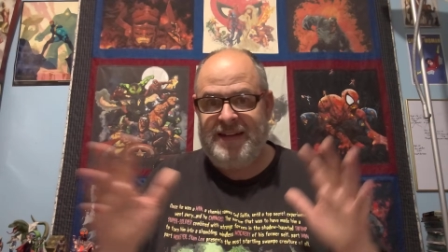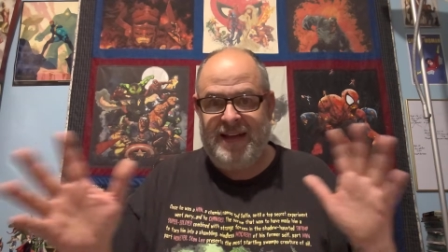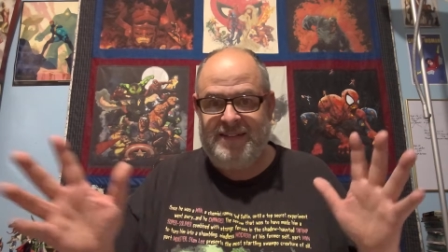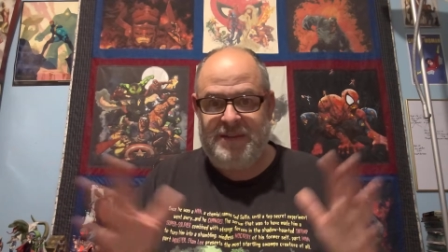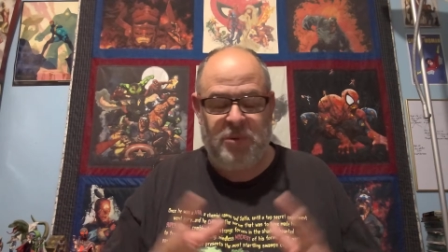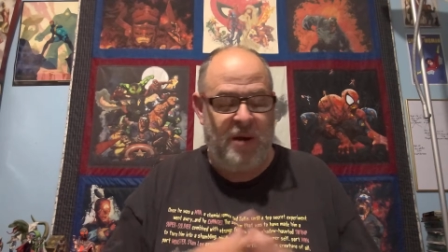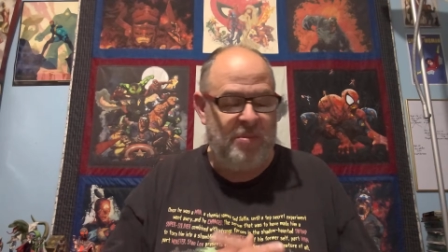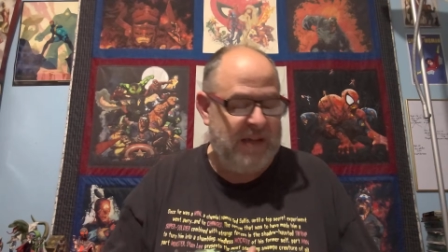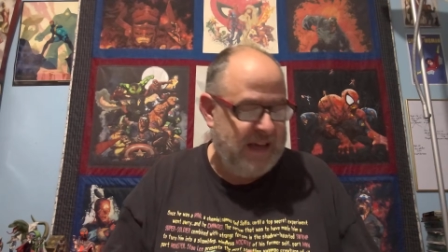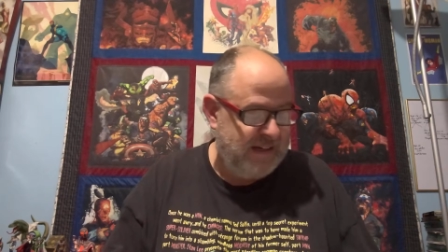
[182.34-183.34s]
Nazi
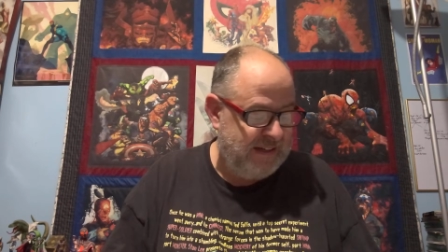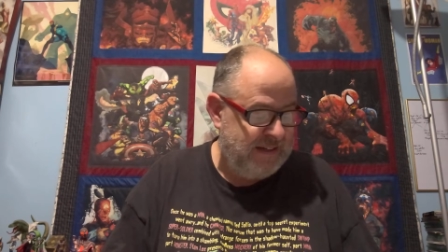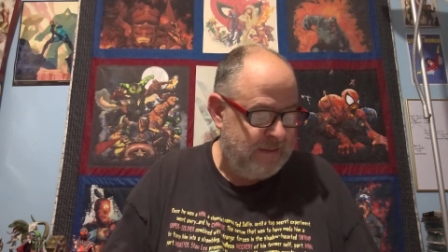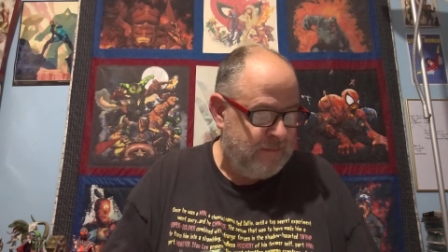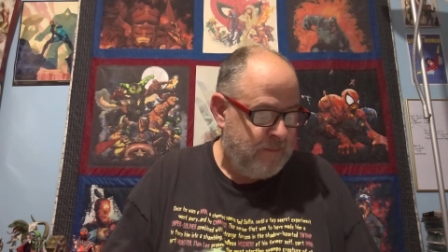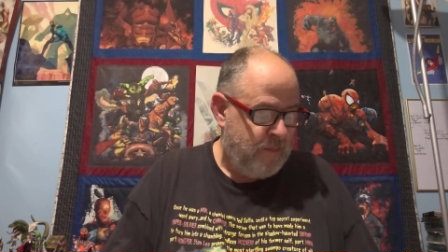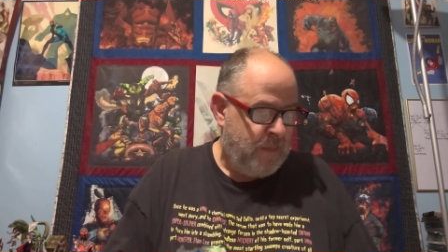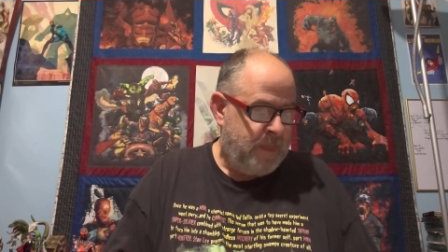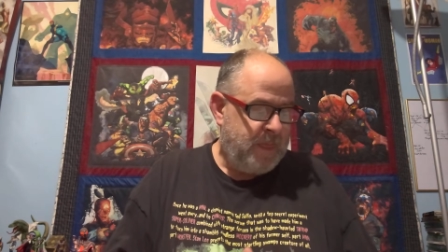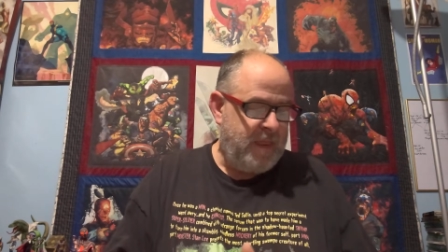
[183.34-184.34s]
propaganda
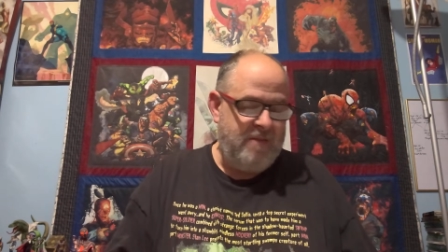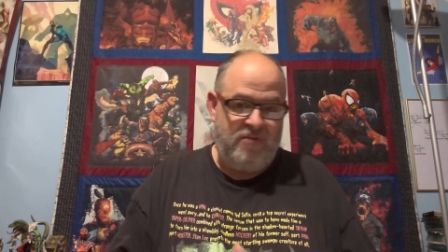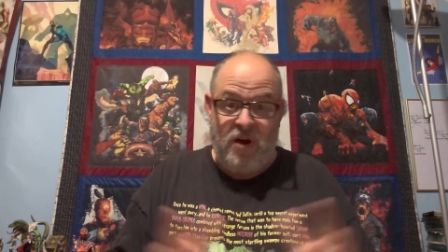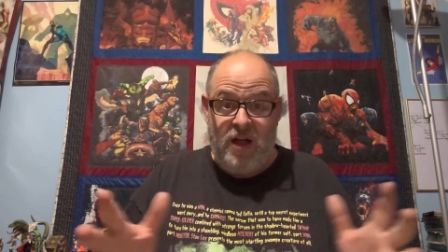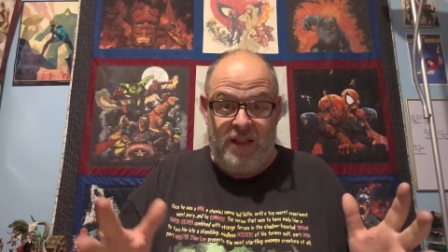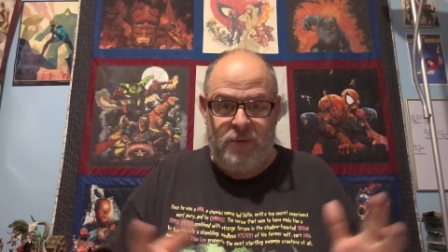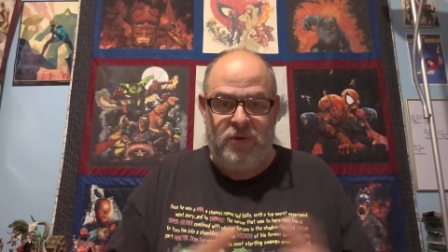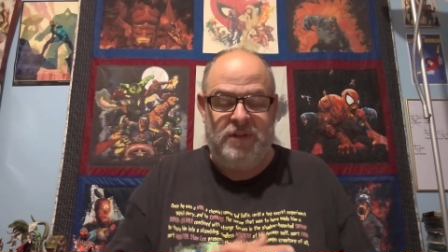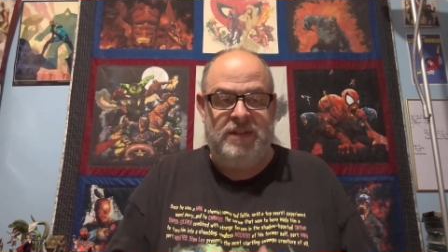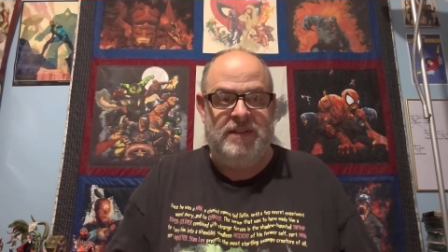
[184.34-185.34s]
for
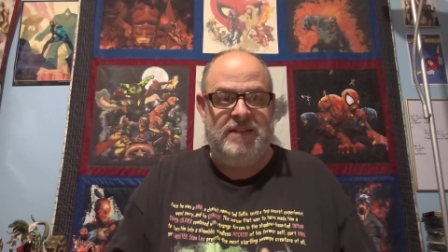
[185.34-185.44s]
Hollywood.